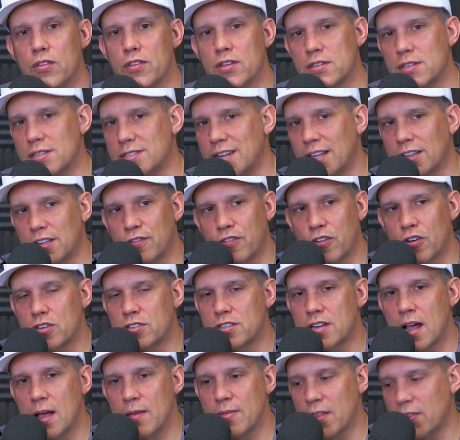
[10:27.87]
This is not the
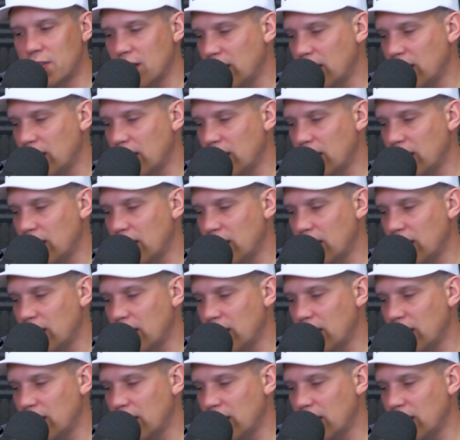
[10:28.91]
first time that